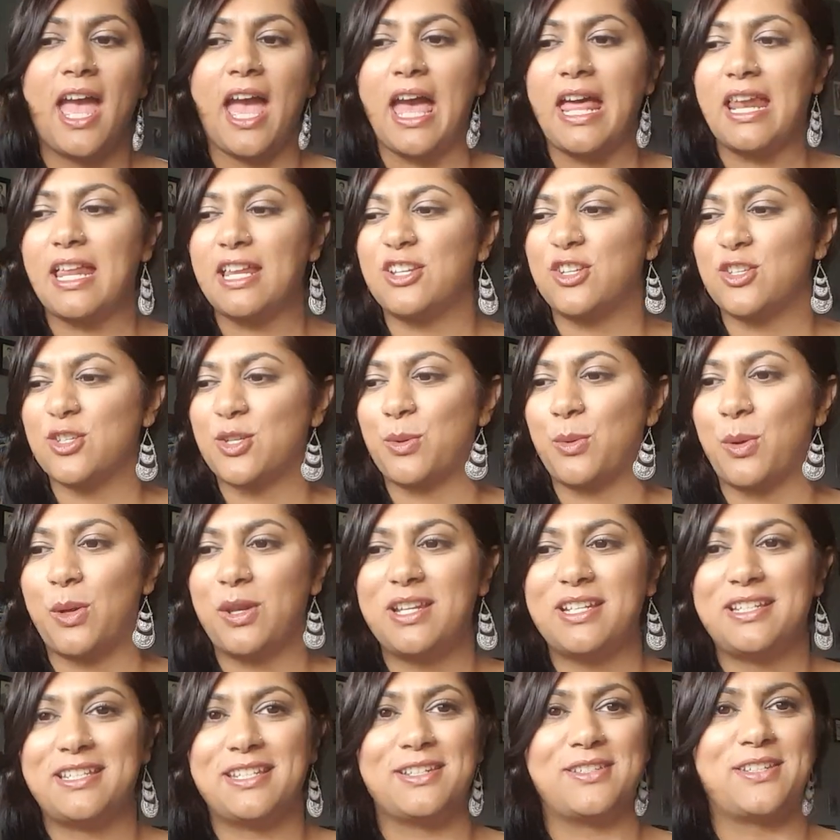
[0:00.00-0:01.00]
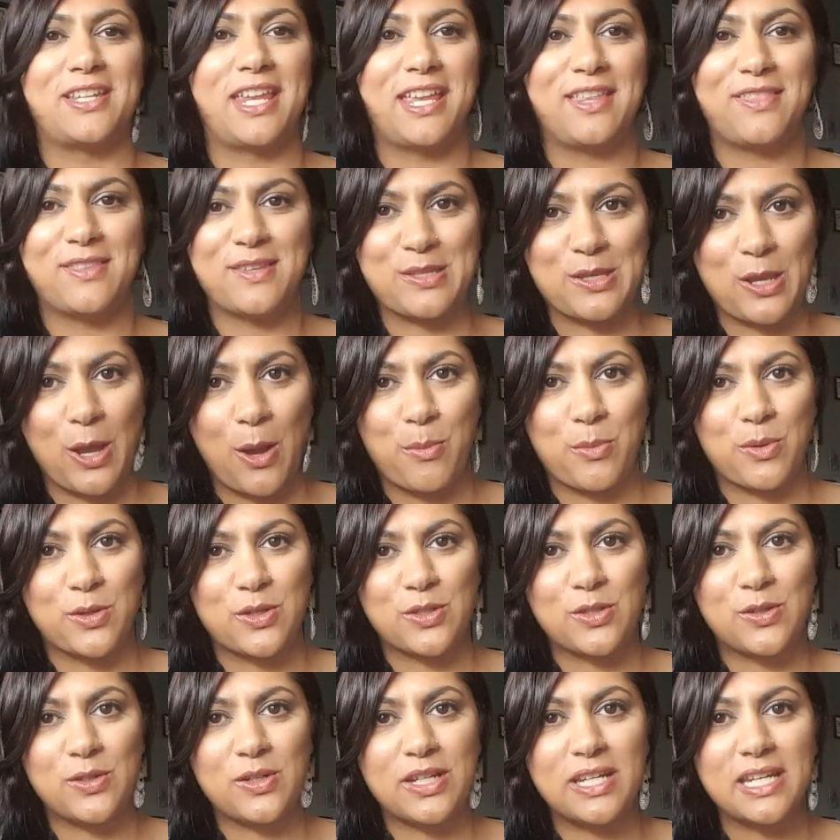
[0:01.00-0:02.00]
And I just wanted to take this
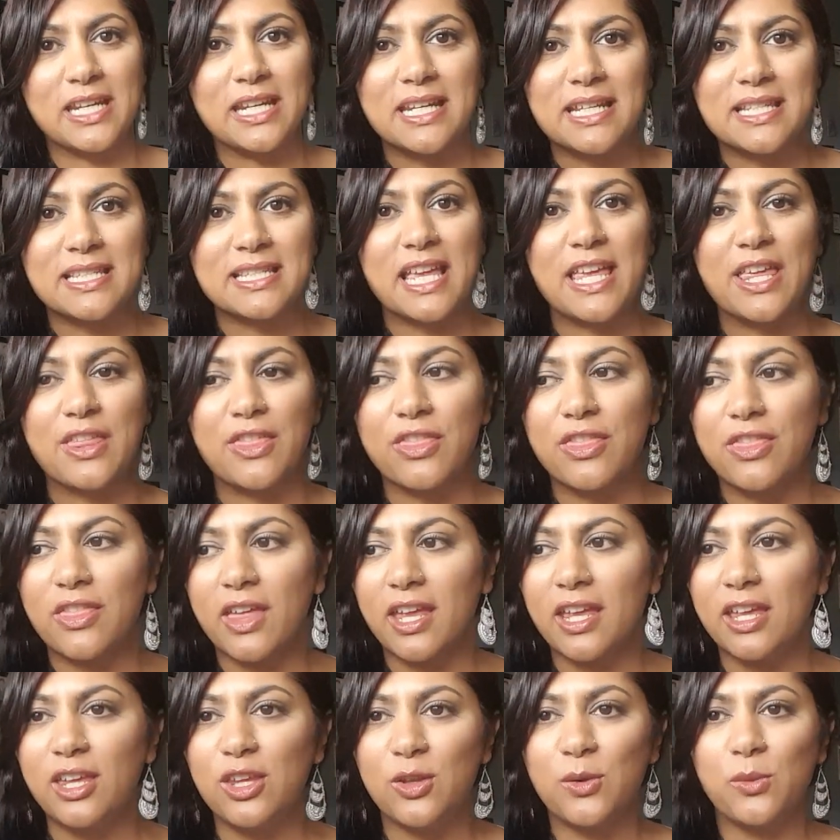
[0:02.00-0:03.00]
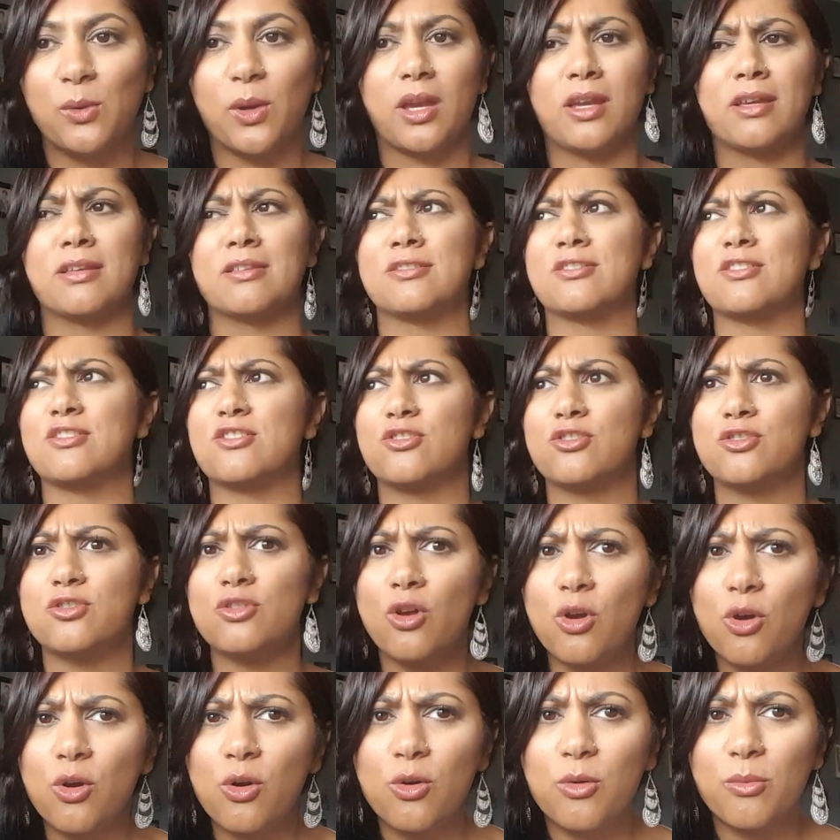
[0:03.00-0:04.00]
opportunity to say thank you guys
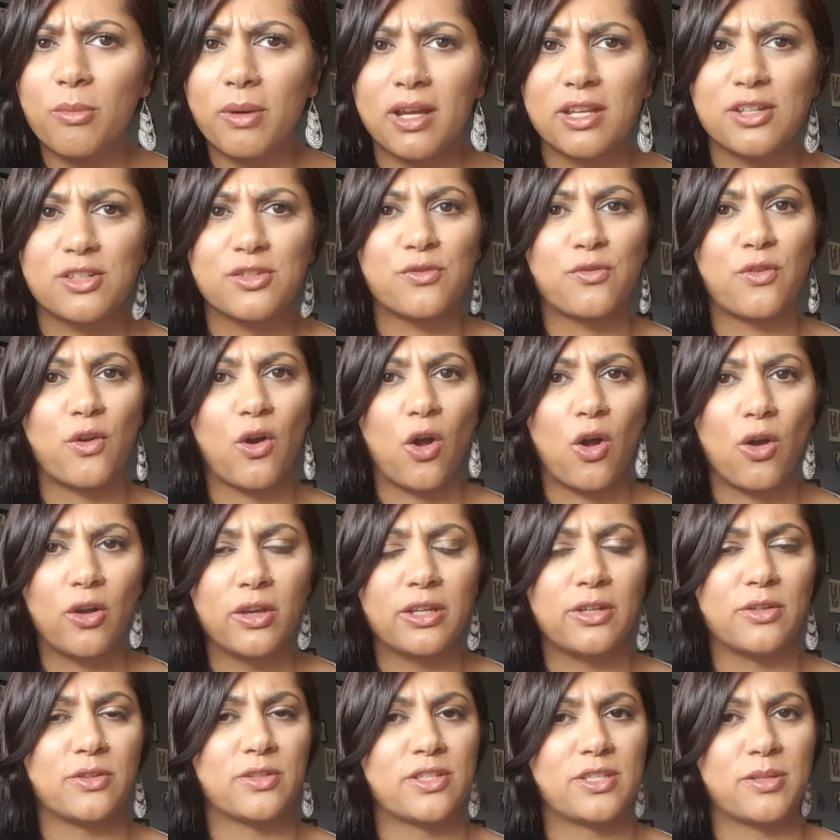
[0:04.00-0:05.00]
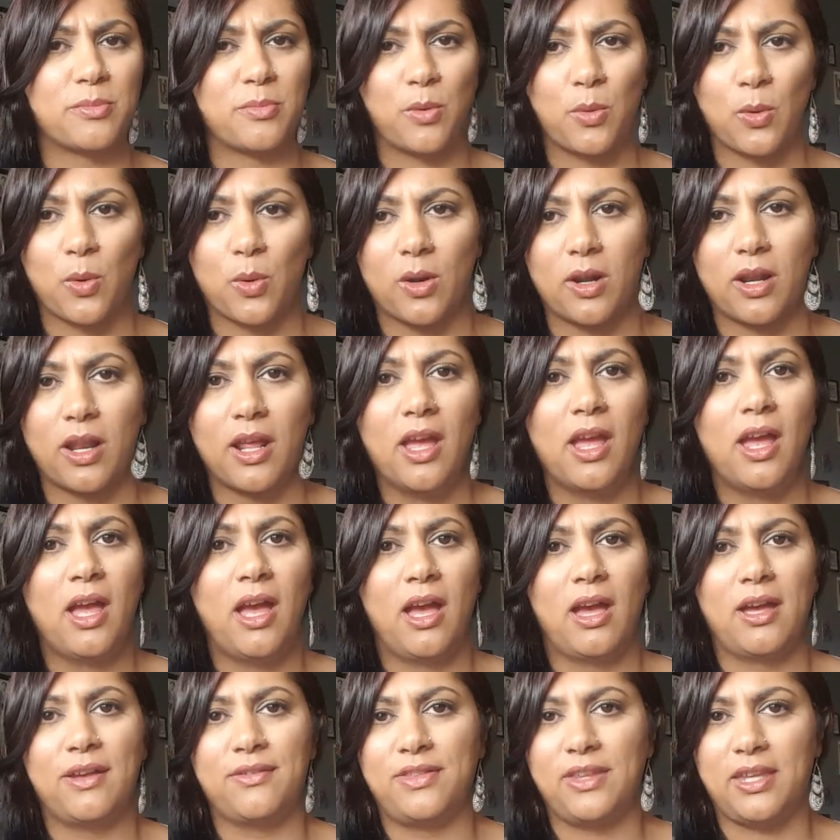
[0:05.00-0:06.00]
so much for all your support
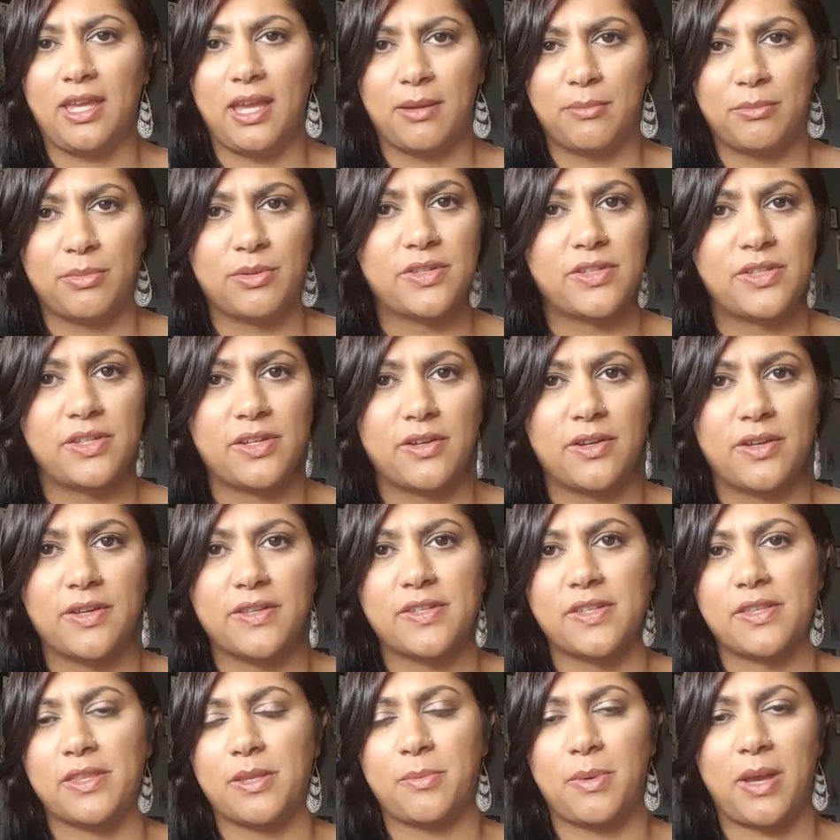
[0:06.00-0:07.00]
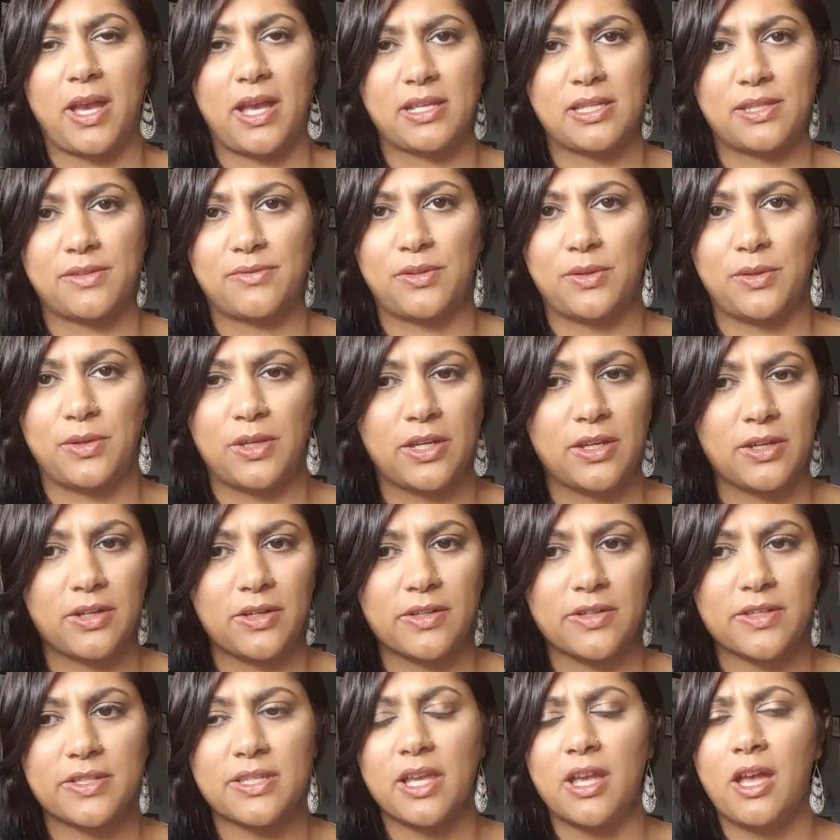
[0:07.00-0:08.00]
of the Ember series in the past few
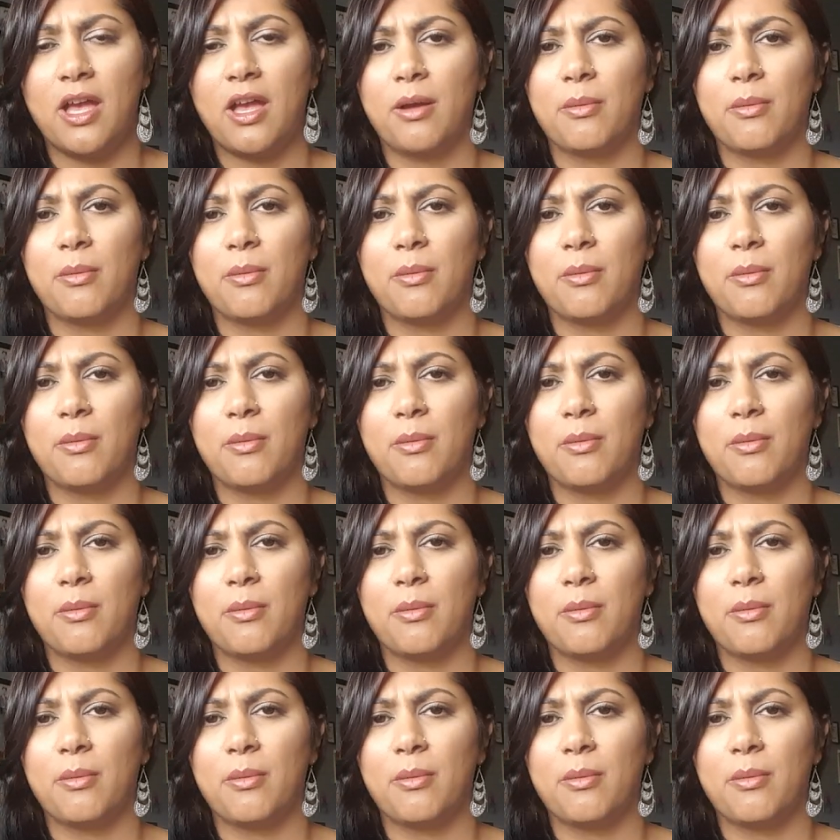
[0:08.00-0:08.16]
years.